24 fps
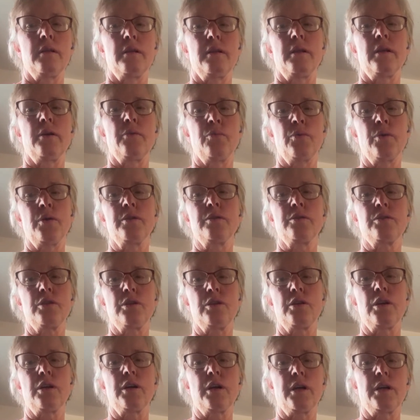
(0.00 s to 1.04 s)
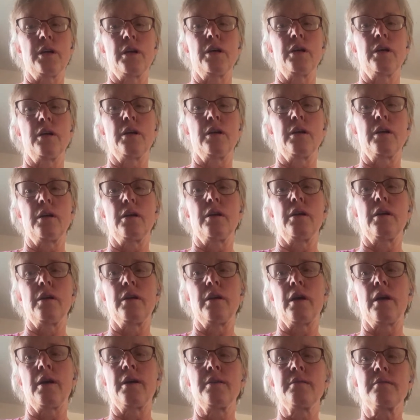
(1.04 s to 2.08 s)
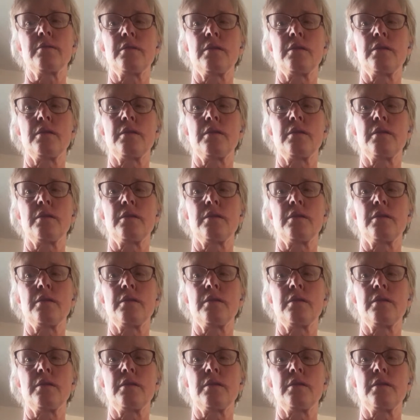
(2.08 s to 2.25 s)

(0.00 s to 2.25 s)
I want you to get it nice